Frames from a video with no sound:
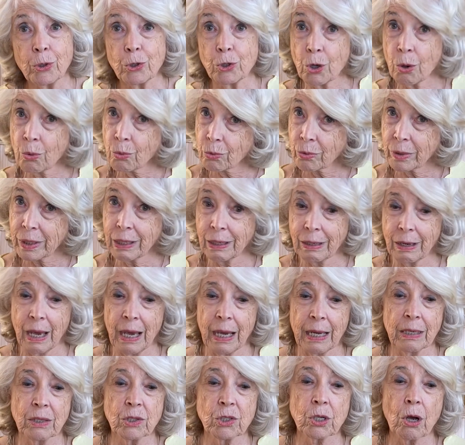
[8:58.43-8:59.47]
don't
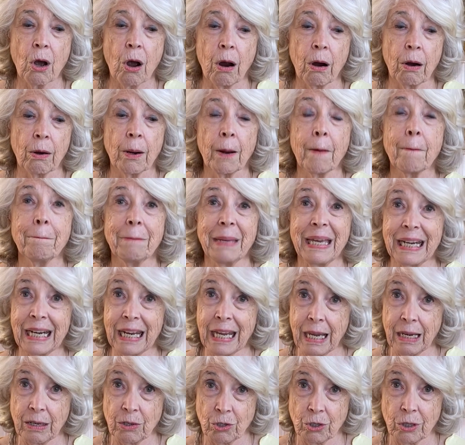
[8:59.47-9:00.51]
realize are
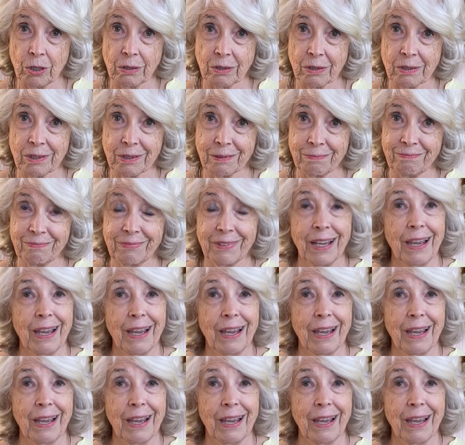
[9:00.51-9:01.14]
medications.